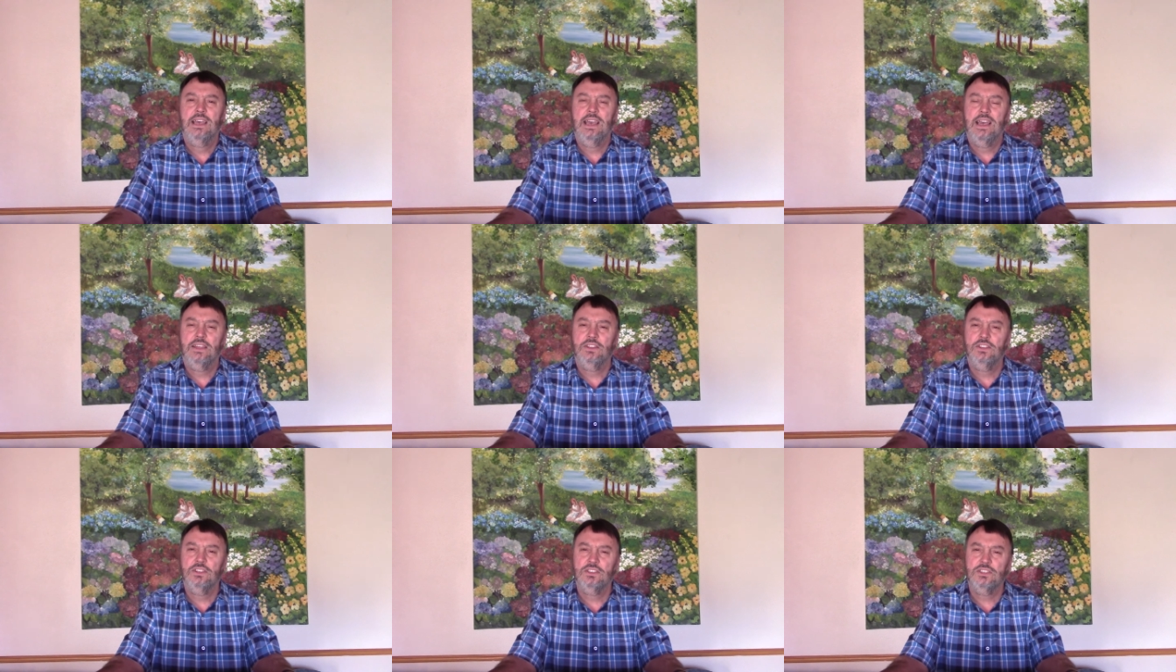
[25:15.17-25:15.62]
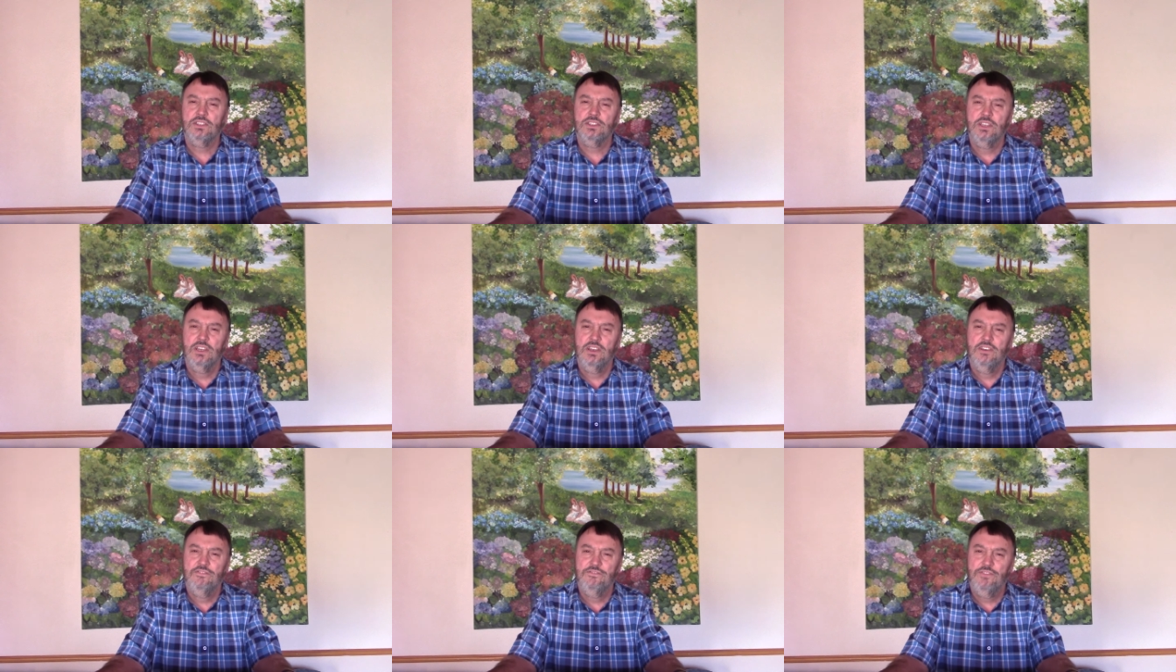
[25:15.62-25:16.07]
And
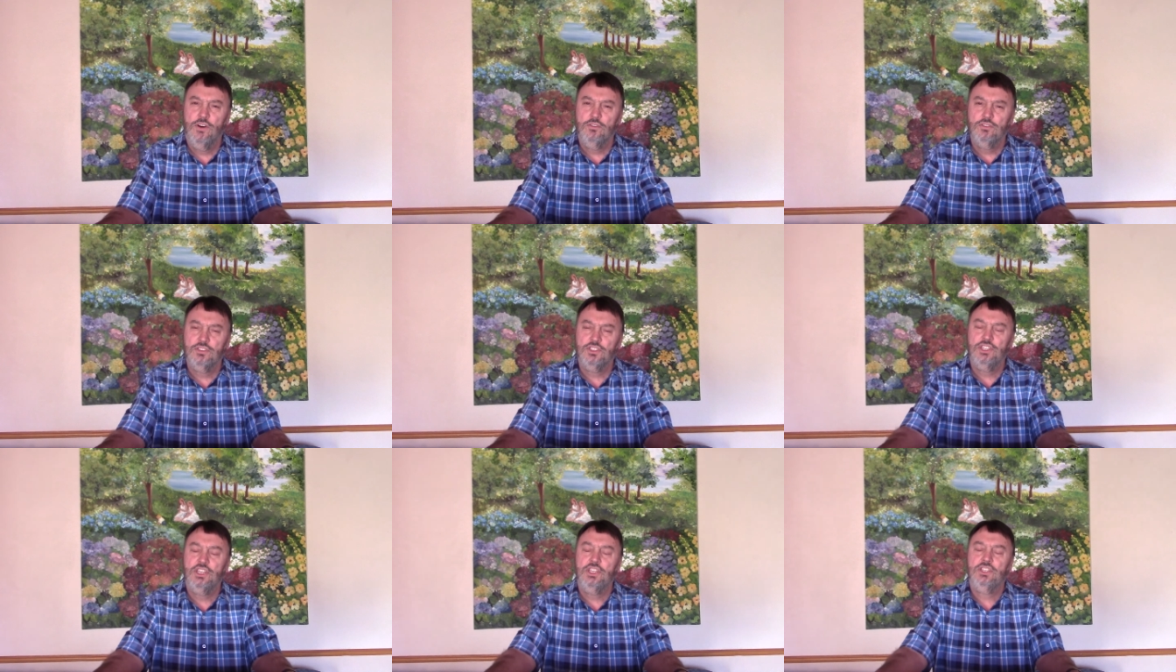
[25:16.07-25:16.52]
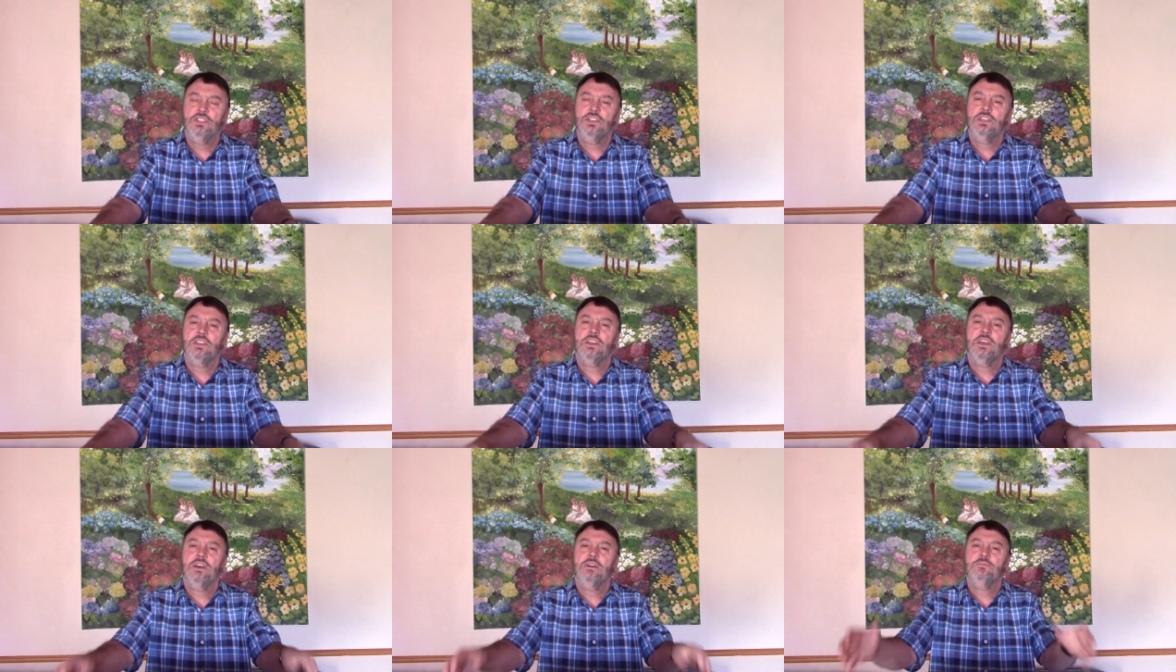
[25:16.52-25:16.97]
this false
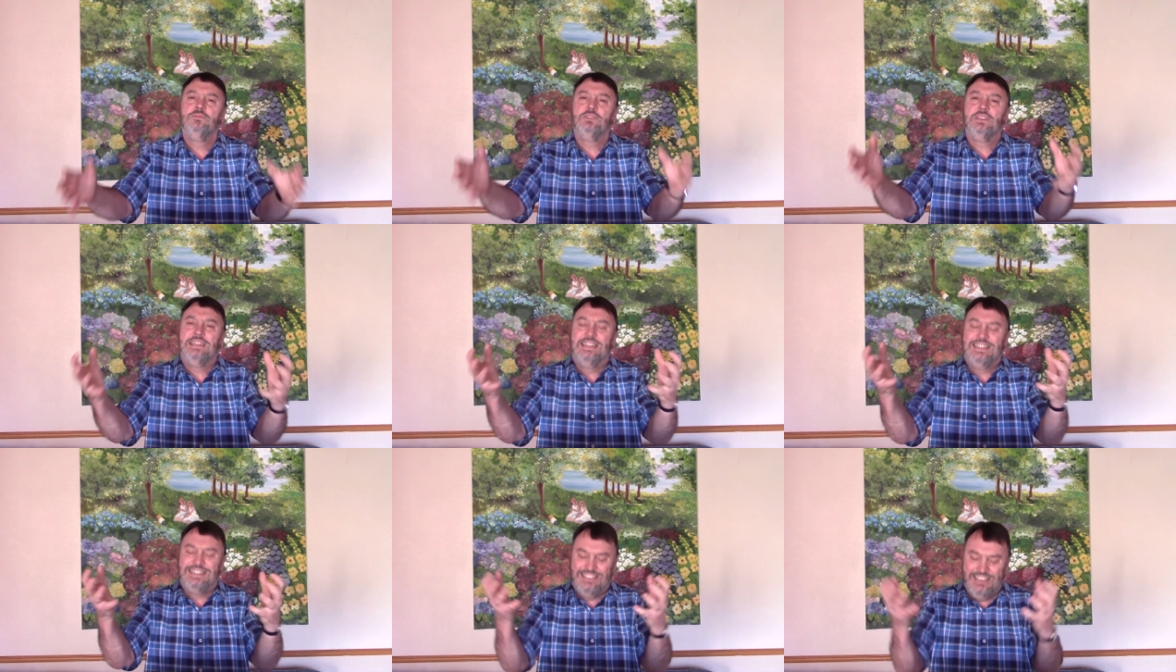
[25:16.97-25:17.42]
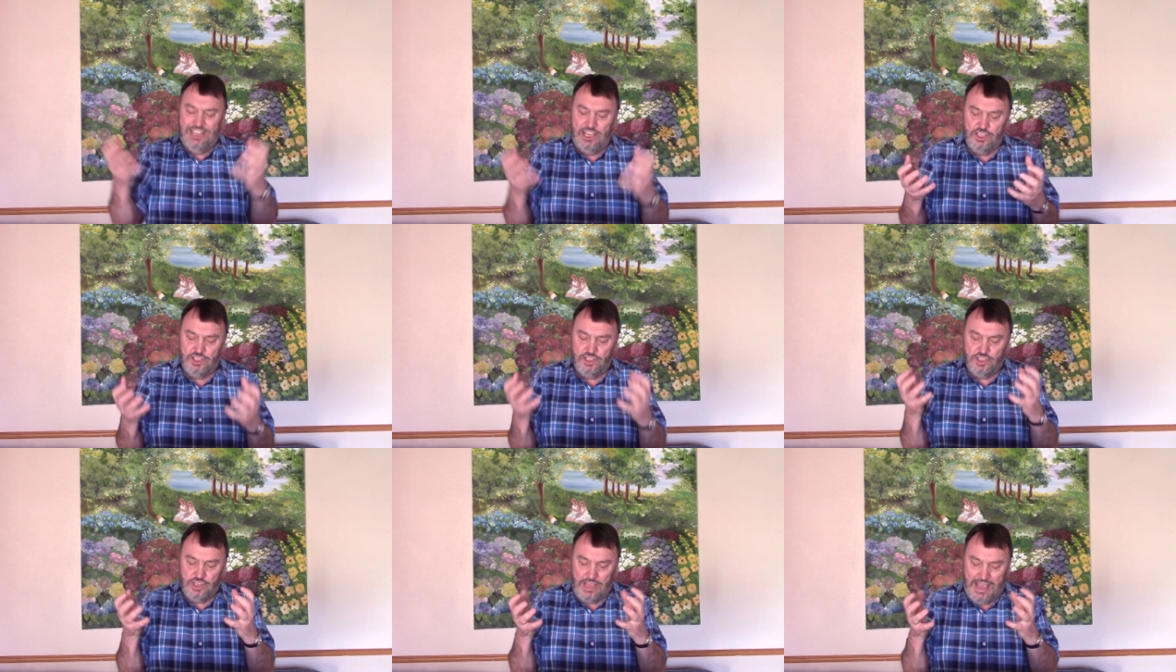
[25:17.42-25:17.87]
teaching comes and it
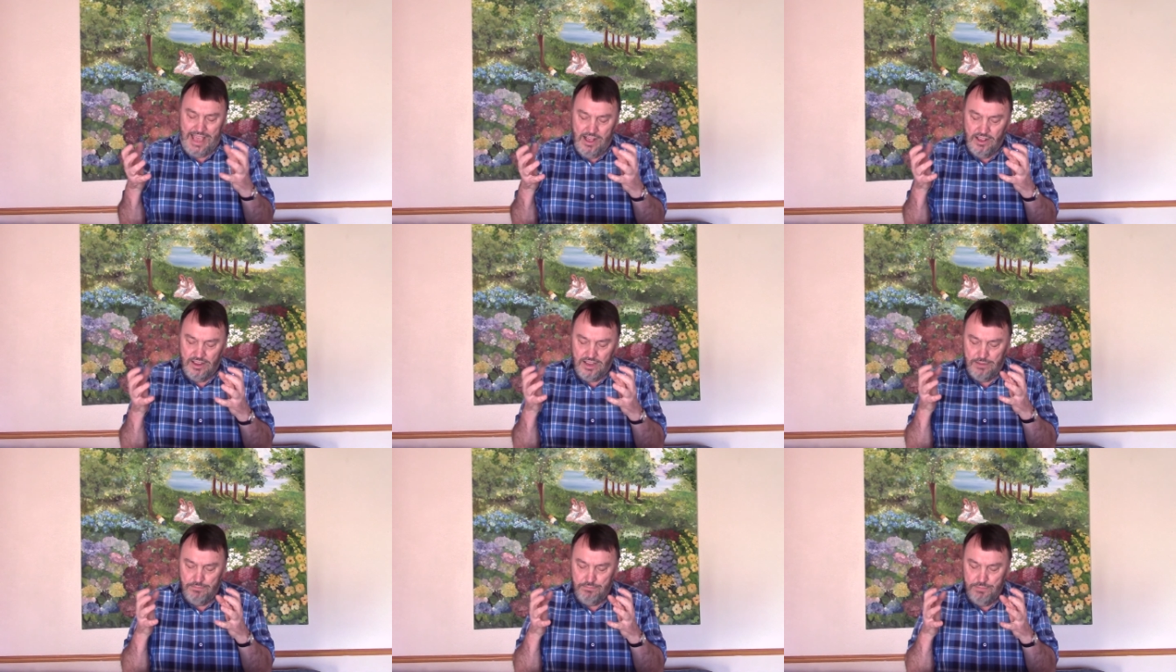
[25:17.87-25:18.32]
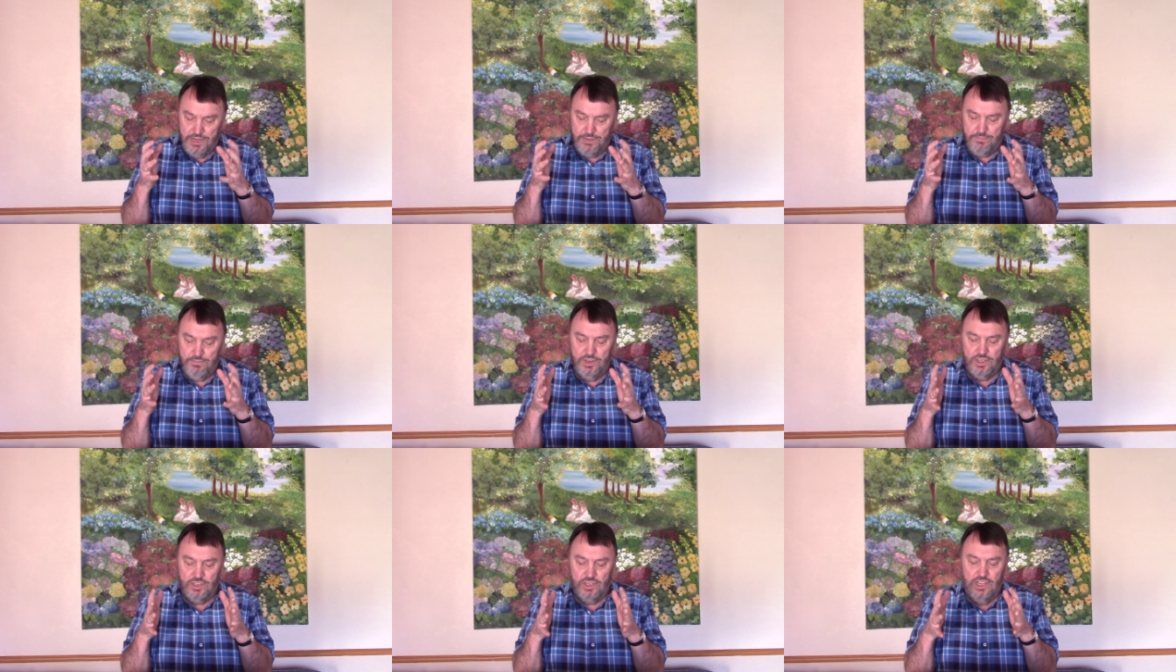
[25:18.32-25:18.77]
tests our
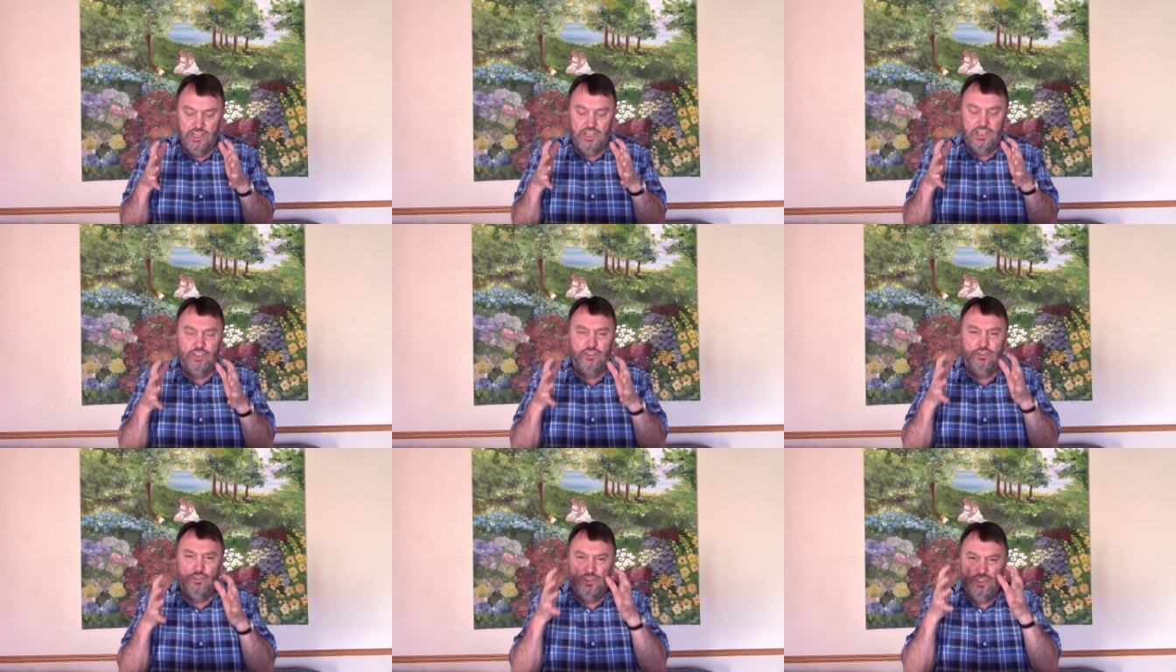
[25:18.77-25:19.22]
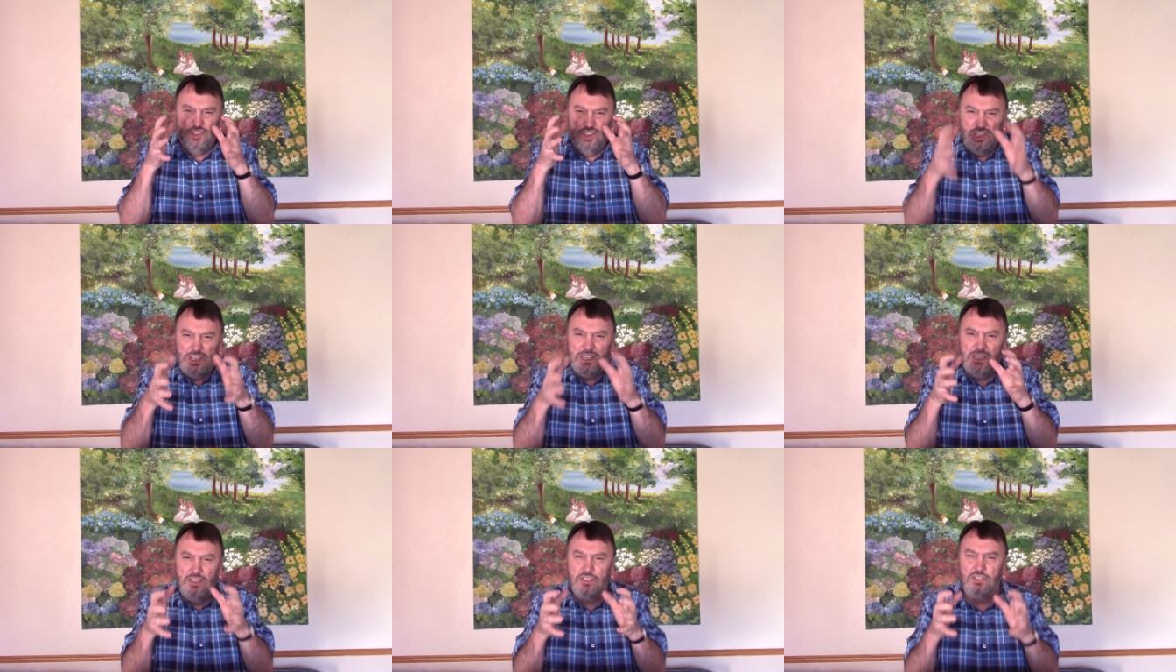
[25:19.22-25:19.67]
commitment to
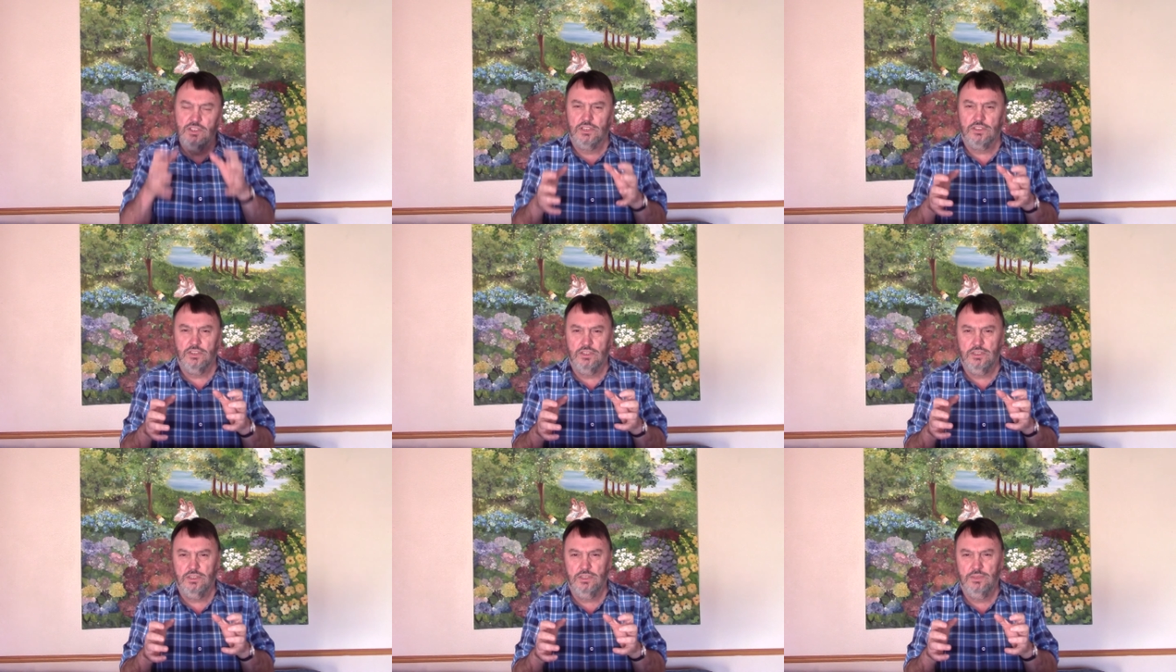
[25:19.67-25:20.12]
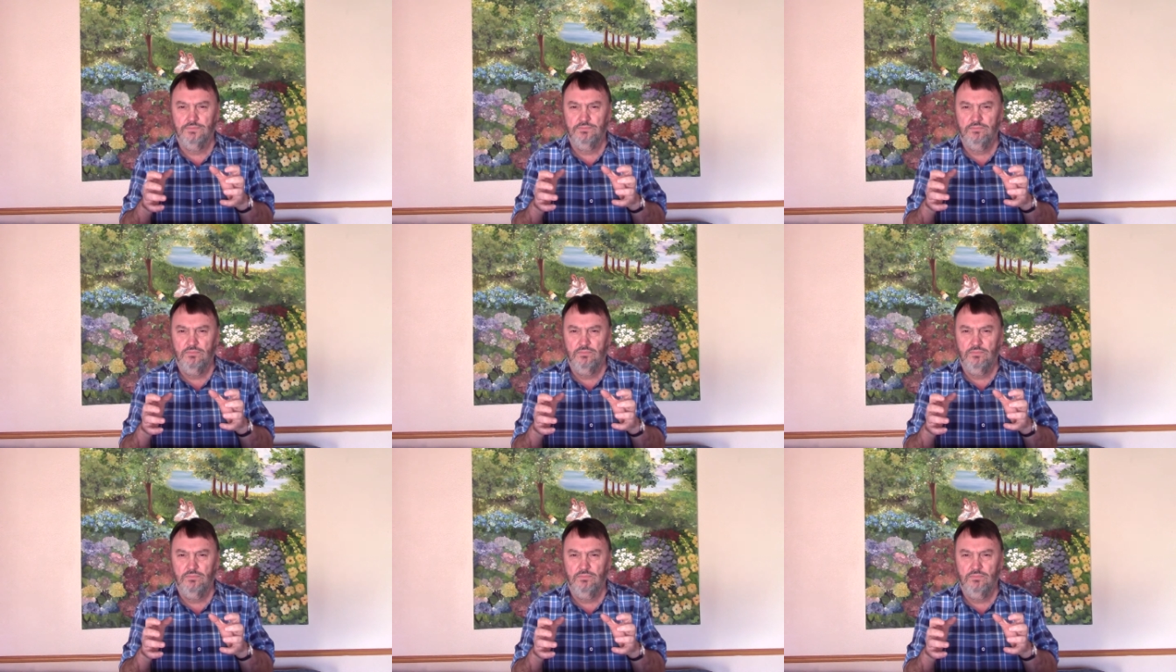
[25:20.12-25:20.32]
Jesus